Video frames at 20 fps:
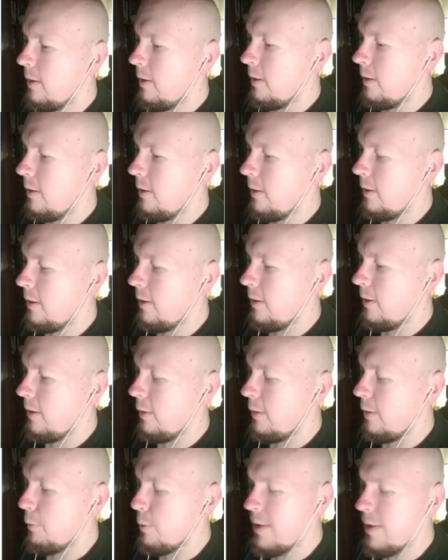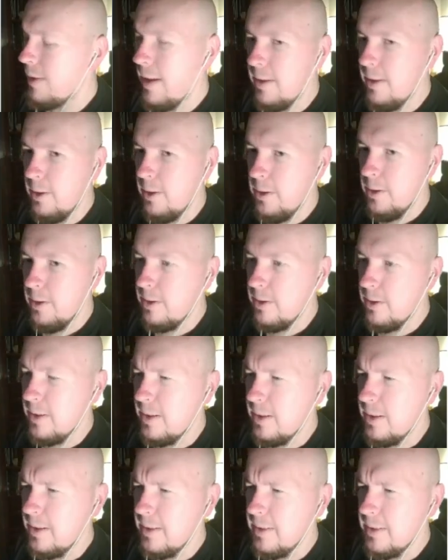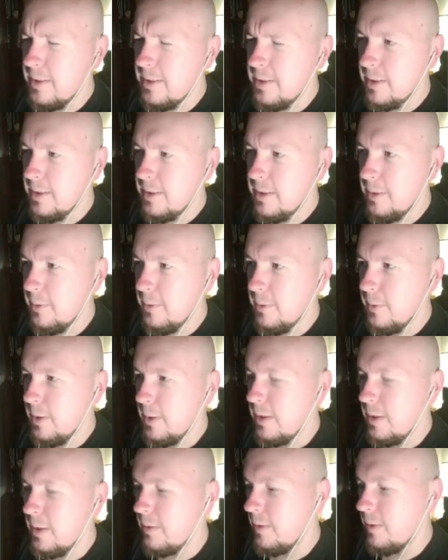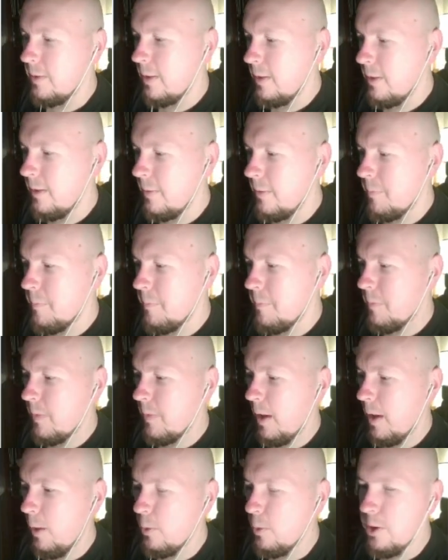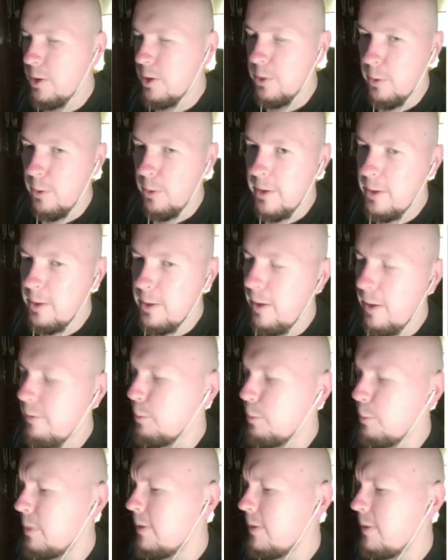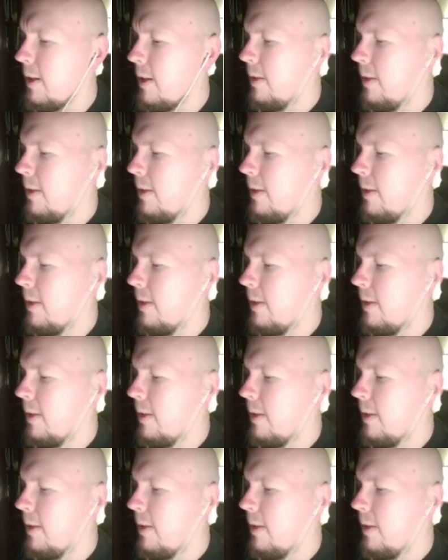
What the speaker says: if you can't hear your tinnitus, then how would you know that you have it? But I don't know.